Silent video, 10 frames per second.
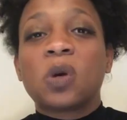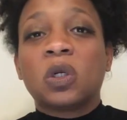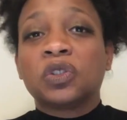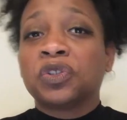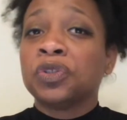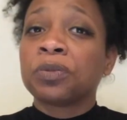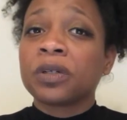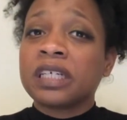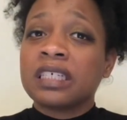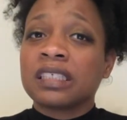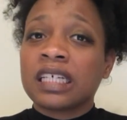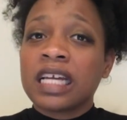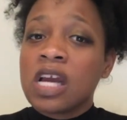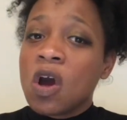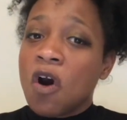Super
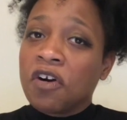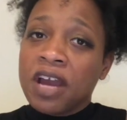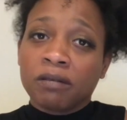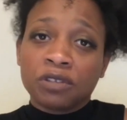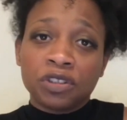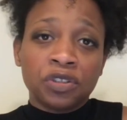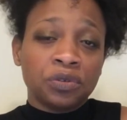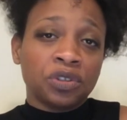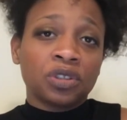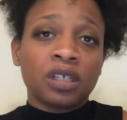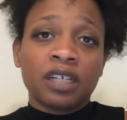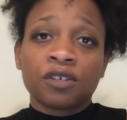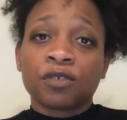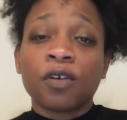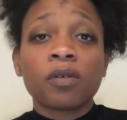easy. All you have to do is jot down
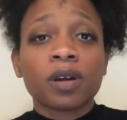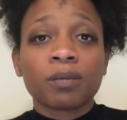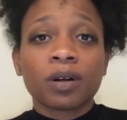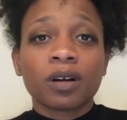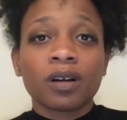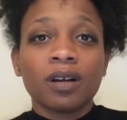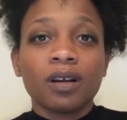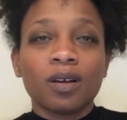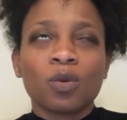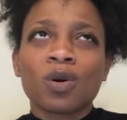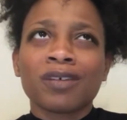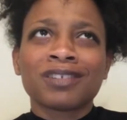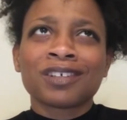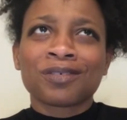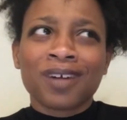your phone number. Well, if they're
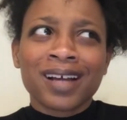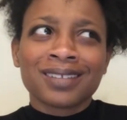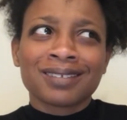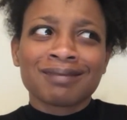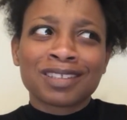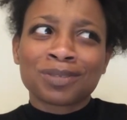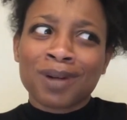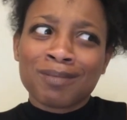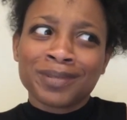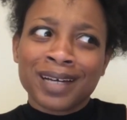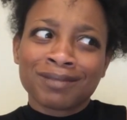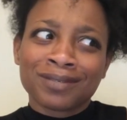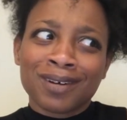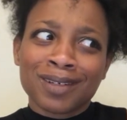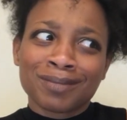your friend, they should probably have your
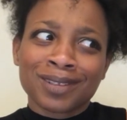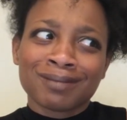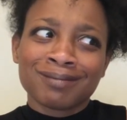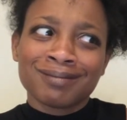phone number.